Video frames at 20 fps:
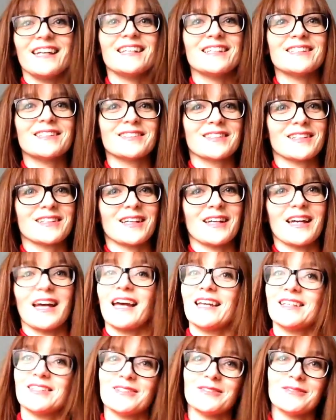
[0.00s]
is,
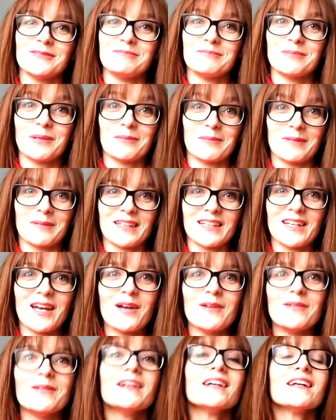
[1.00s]
as you probably
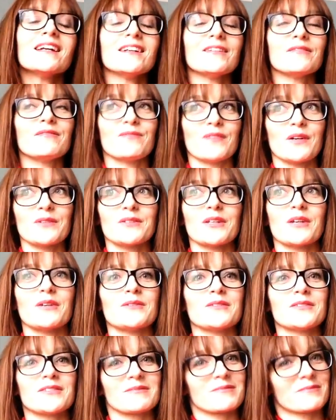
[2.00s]
know,
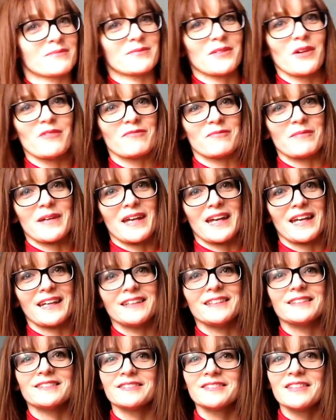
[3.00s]
photos of me
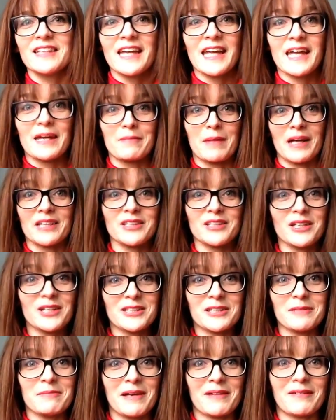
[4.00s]
in my
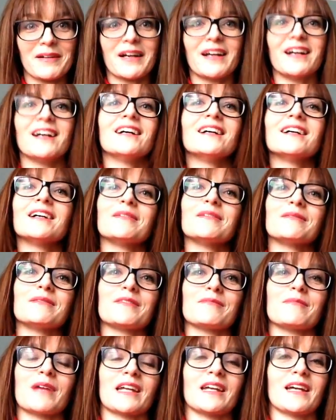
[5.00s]
dirty mirror
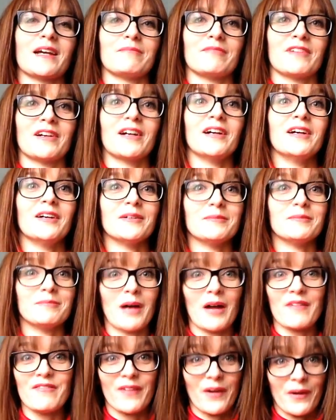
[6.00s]
with my camera,
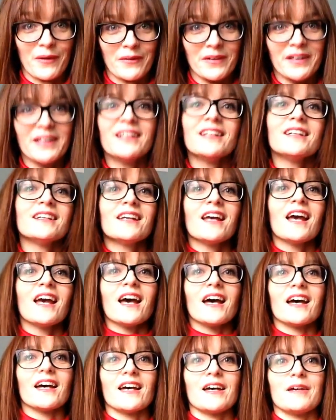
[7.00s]
my phone.
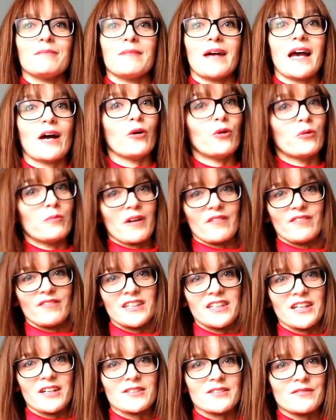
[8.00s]
Um, all my
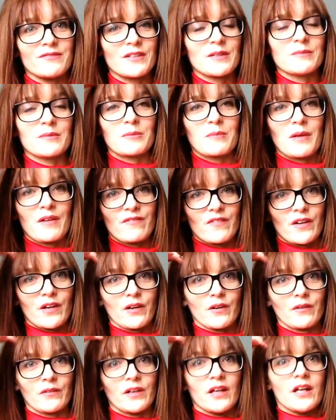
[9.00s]
videos are filmed on my
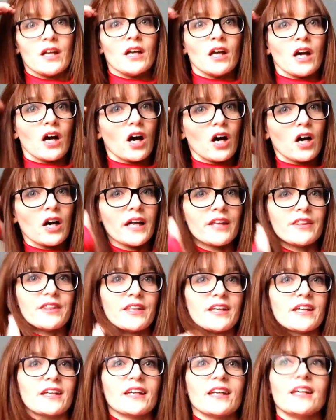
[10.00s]
phone. I
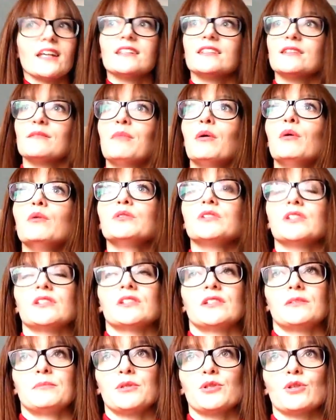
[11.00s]
think it's
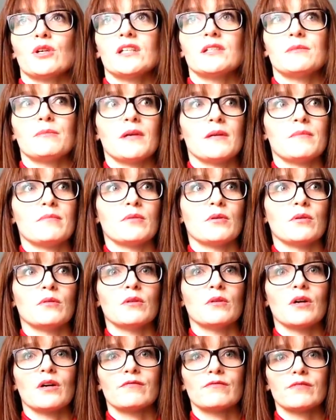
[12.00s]
important to portray to
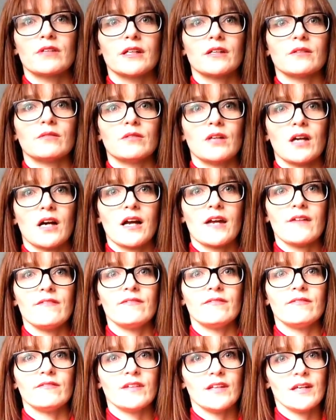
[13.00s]
people a real
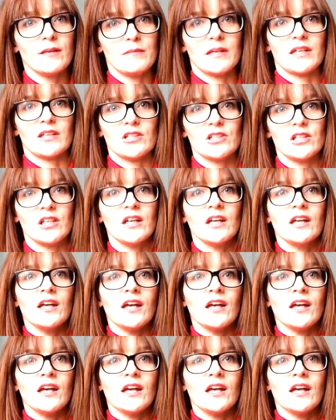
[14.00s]
life image,